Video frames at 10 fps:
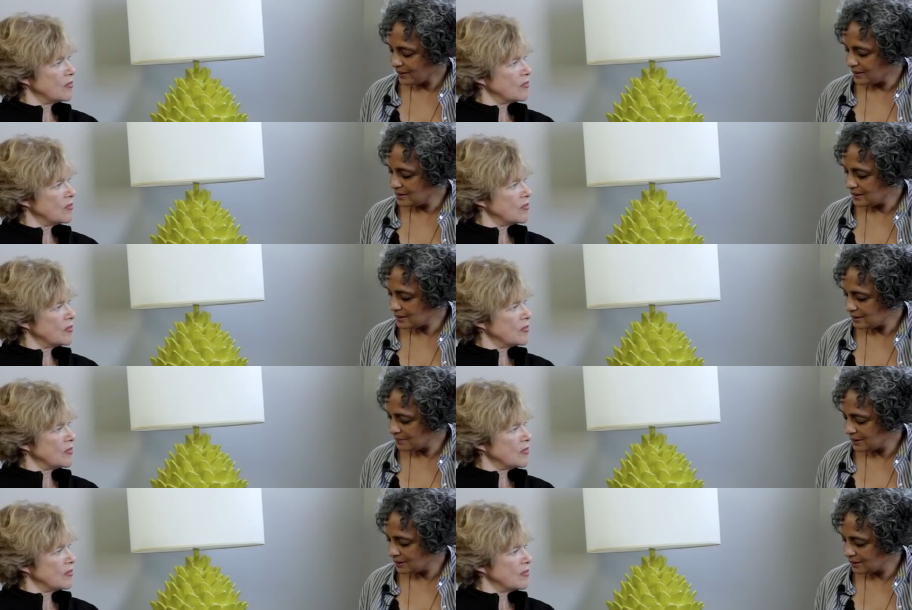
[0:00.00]
Speaker 1: is this
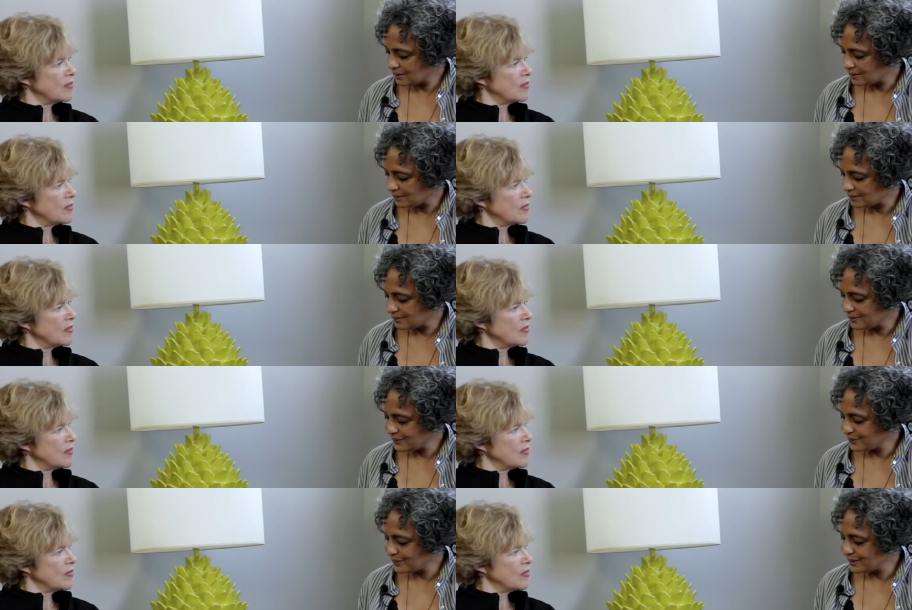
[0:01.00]
something,
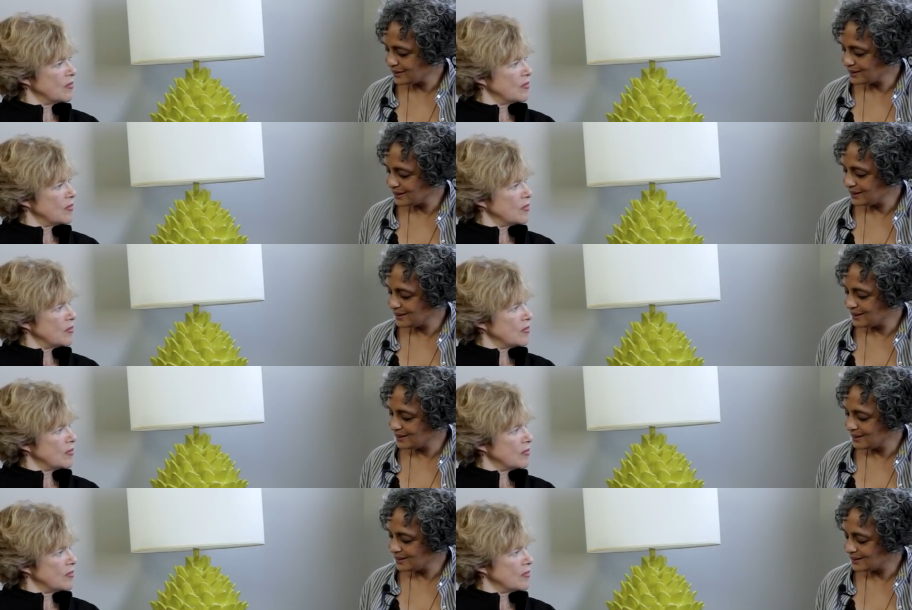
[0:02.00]
you know, is, is,
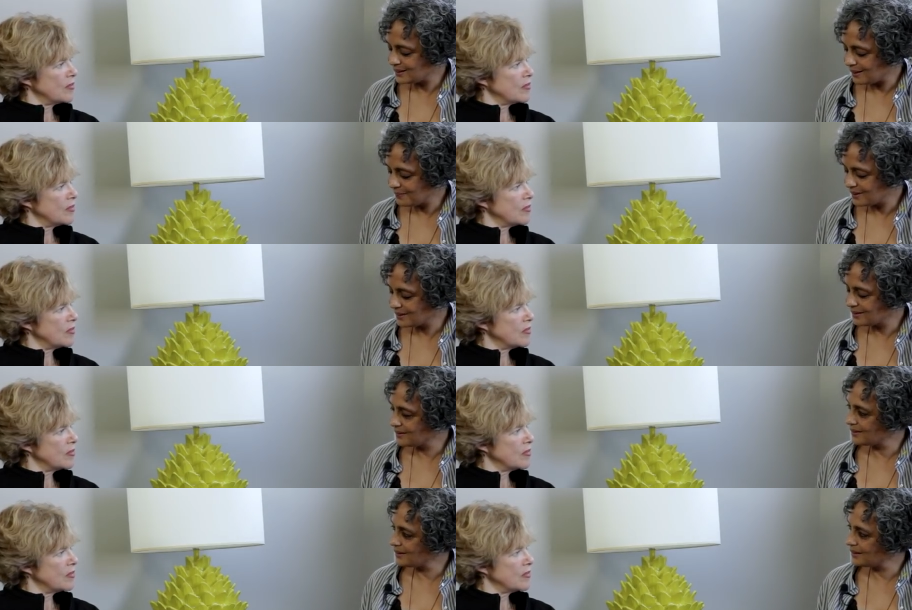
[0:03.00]
is this something,
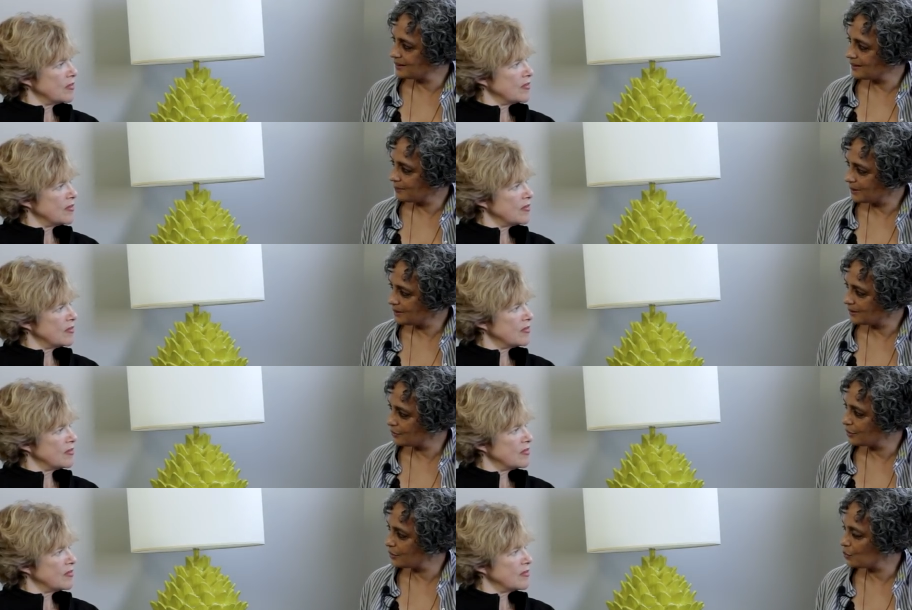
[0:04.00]
something
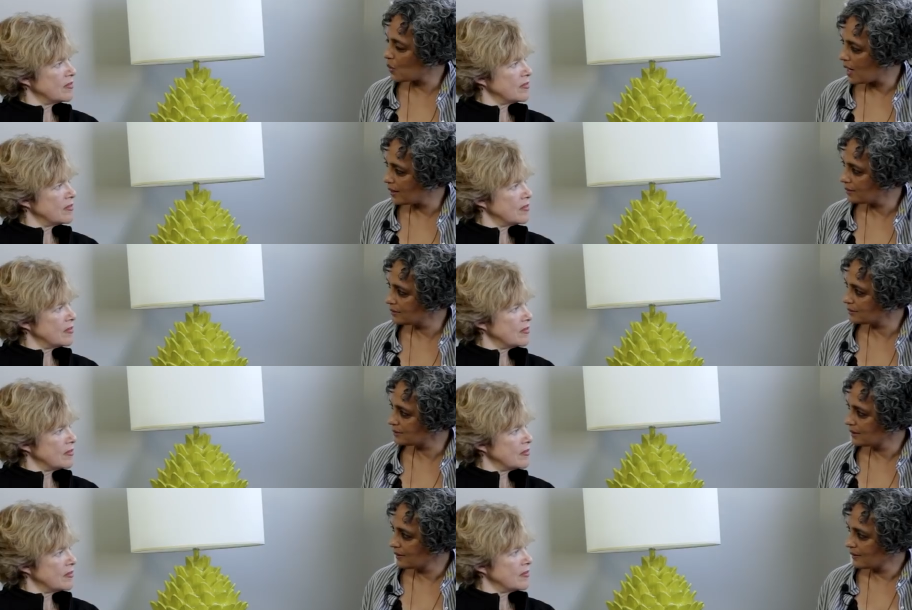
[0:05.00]
that
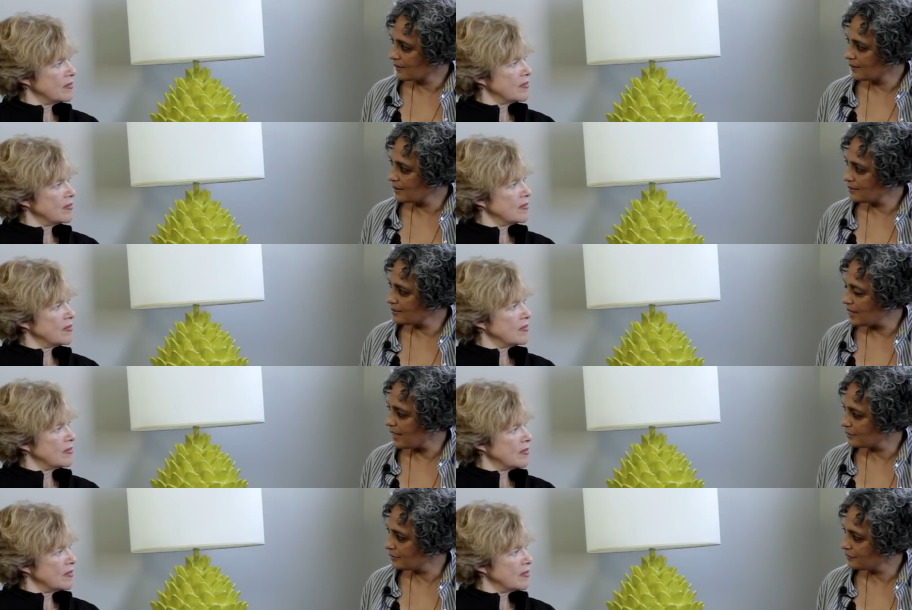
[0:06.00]
requires the
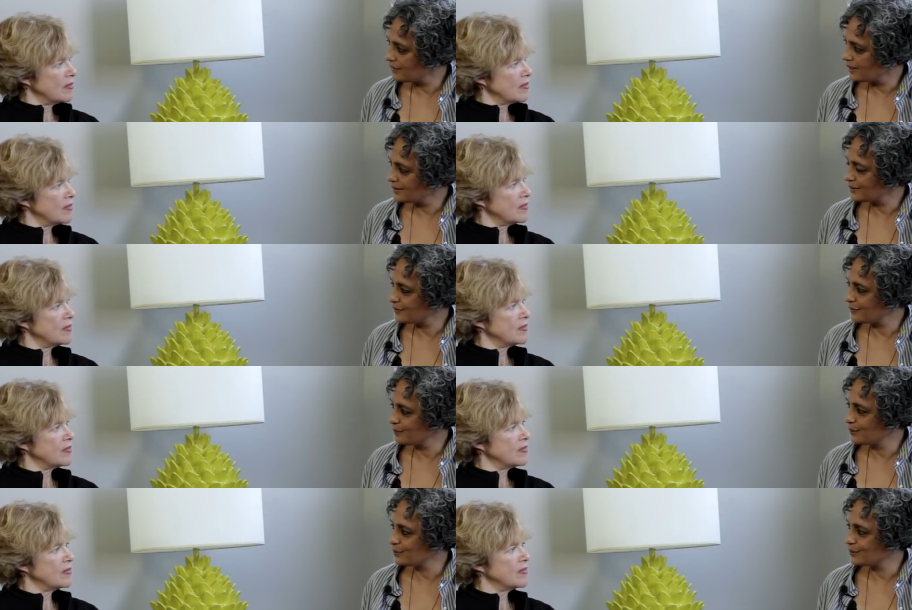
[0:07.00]
sacrifice of the
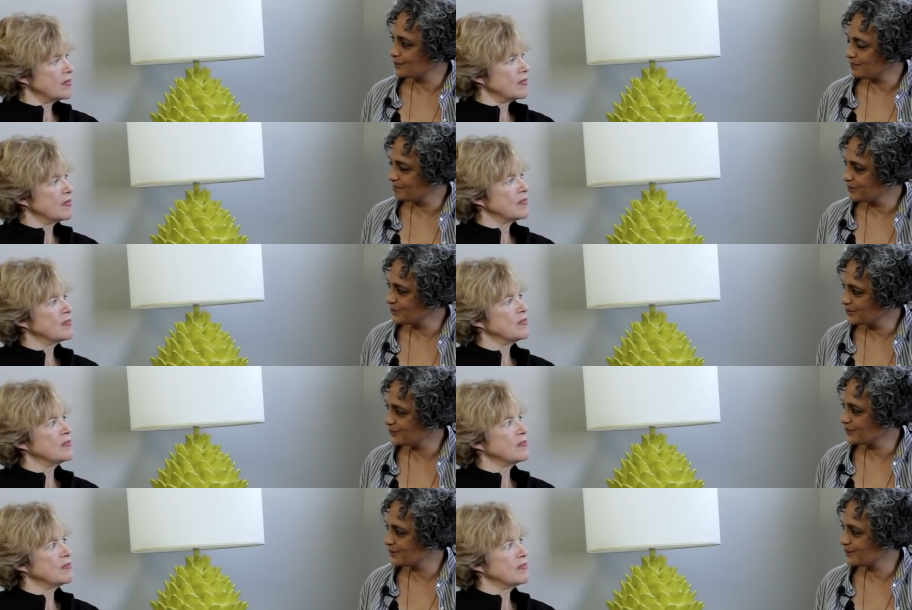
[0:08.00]
most
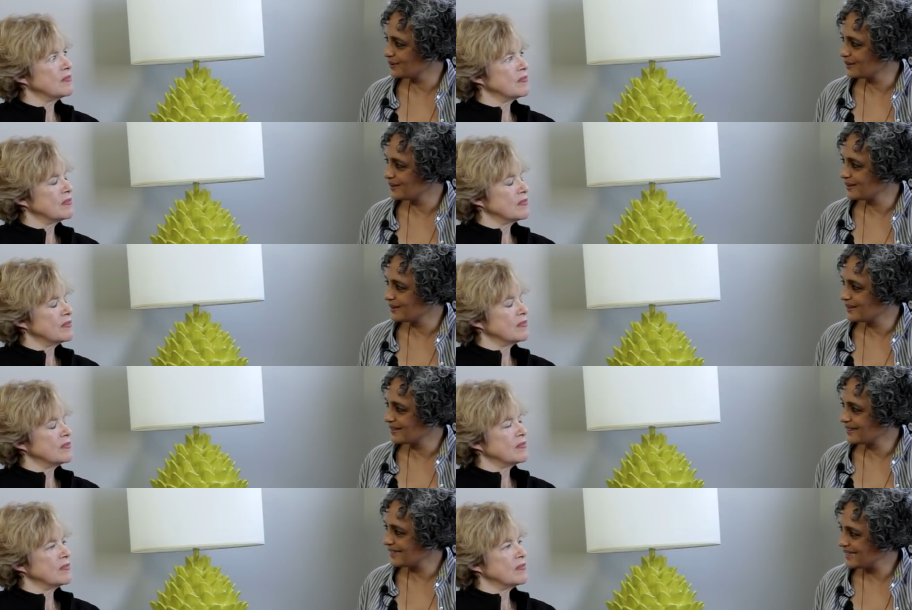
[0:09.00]
beautiful
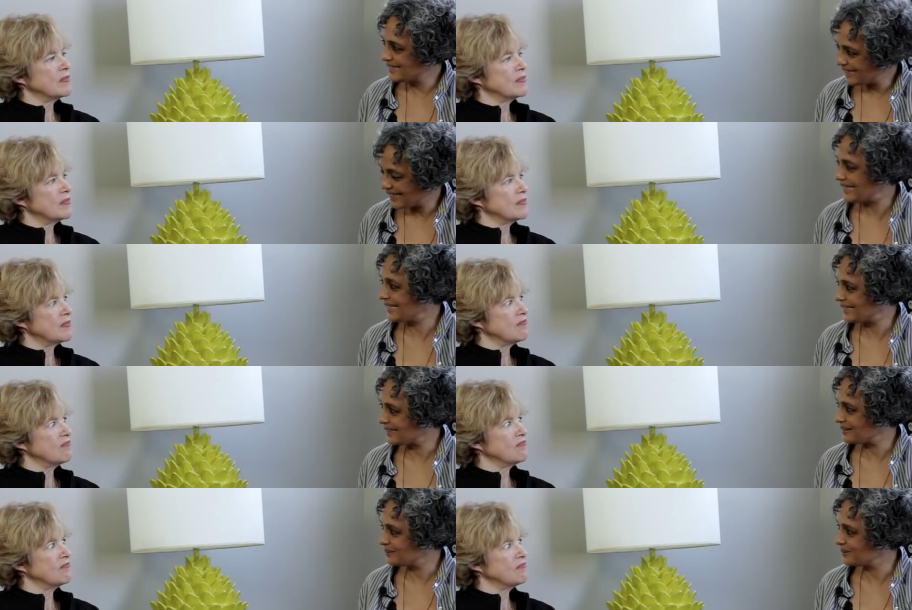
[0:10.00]
thing,
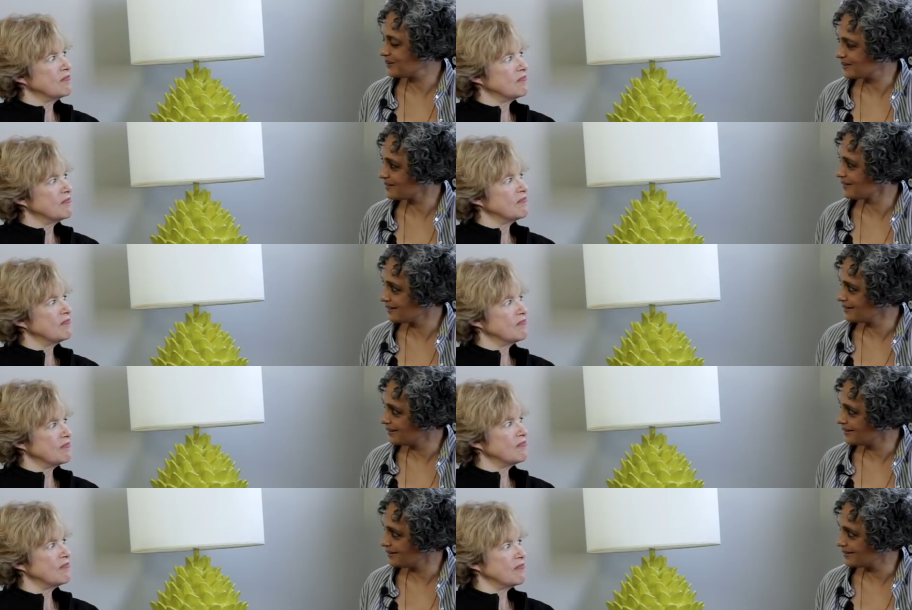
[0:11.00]
which is a little
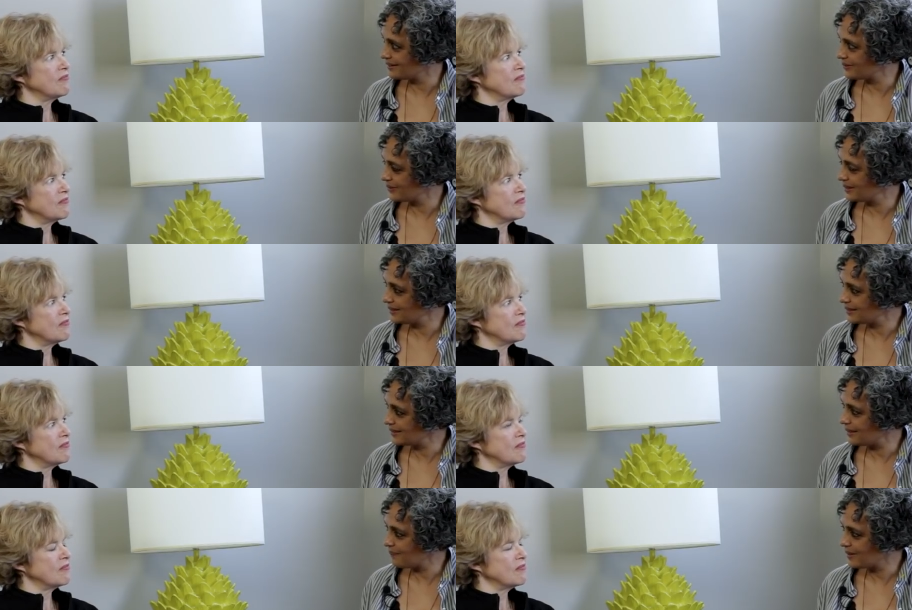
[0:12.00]
girl, you know? Is there
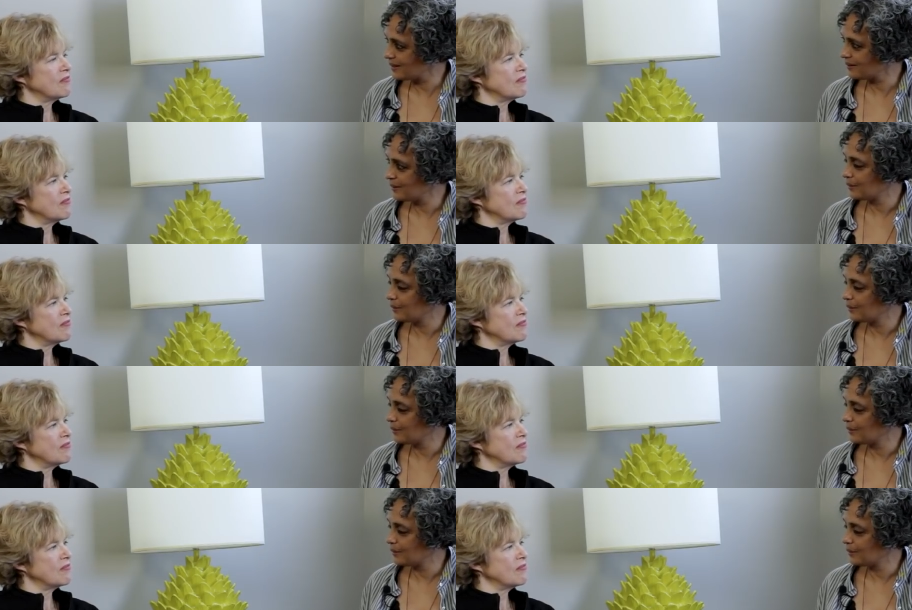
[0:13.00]
something